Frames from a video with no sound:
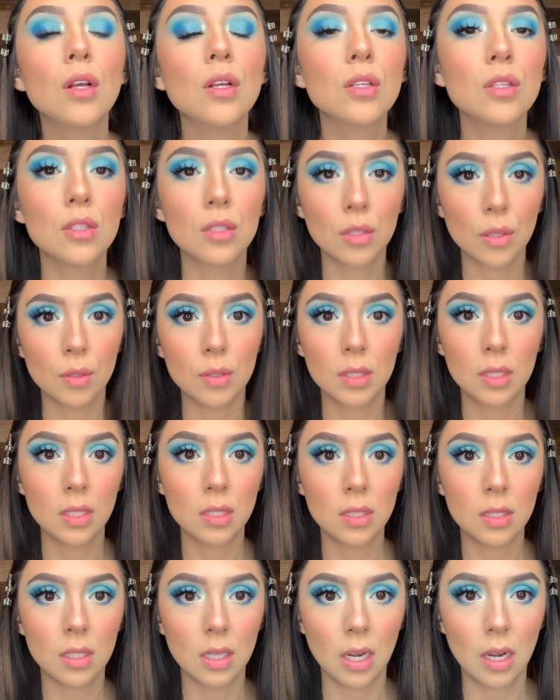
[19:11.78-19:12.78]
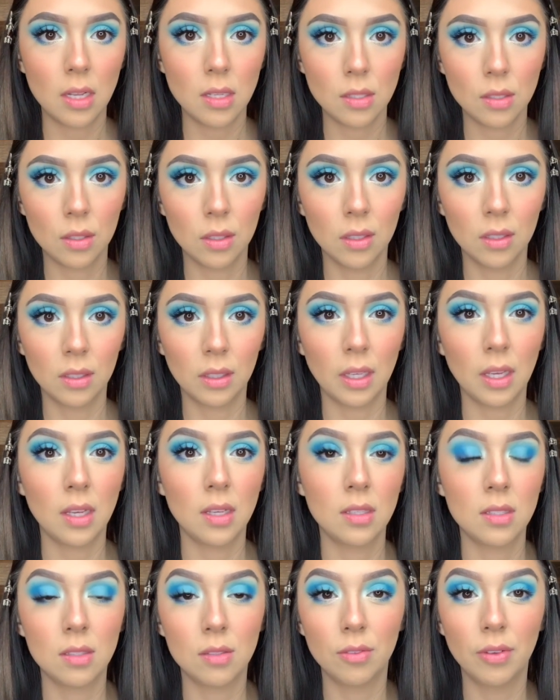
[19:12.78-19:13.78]
So since today's look
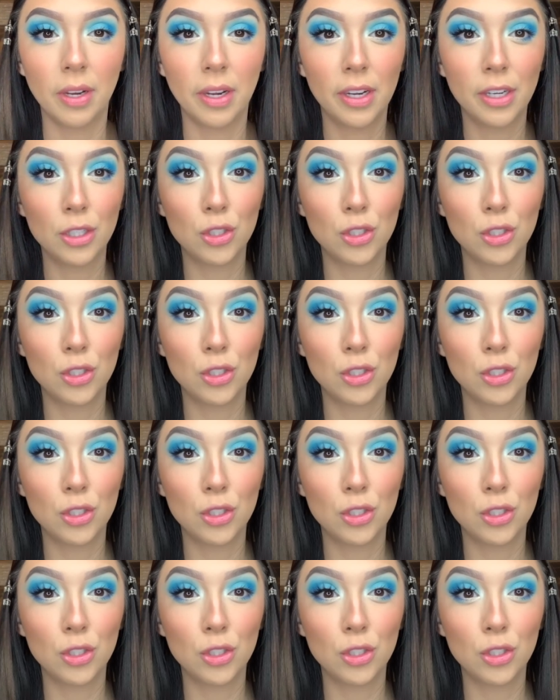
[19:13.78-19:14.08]
is very